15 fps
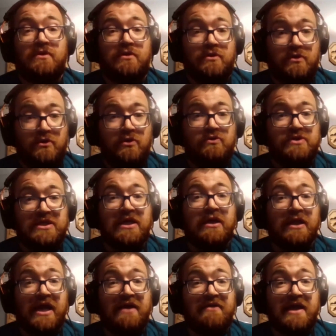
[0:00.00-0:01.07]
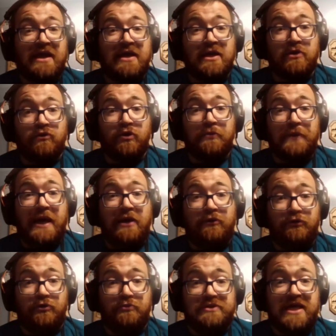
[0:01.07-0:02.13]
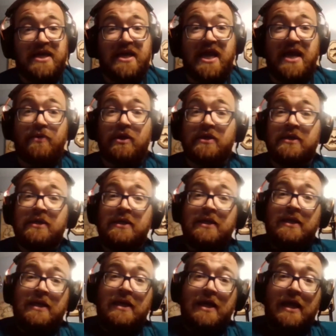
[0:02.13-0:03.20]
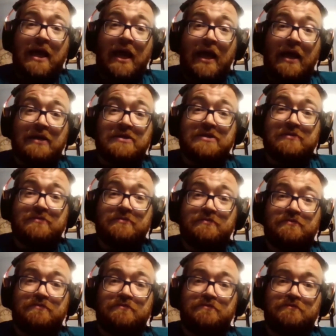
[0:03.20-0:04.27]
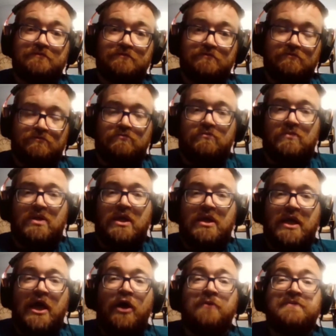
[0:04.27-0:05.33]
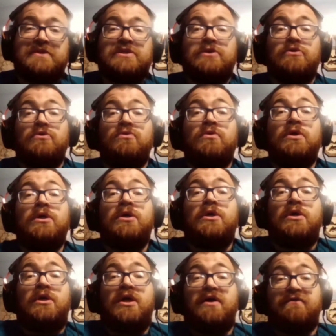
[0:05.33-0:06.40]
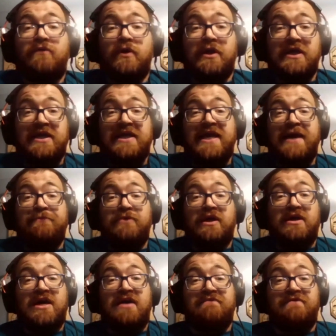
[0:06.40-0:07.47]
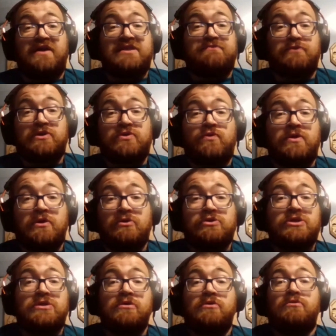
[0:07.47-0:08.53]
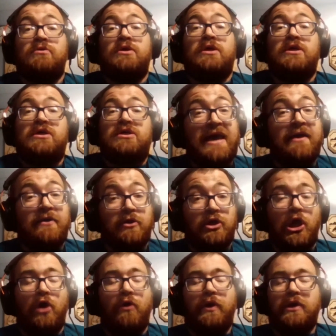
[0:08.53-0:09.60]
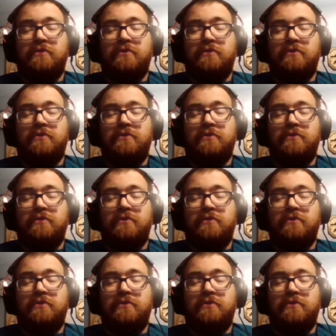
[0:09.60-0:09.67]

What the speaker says: you see a lot of that in-group, out-group dynamic. And it helps to have really kept the conflicts between those two going.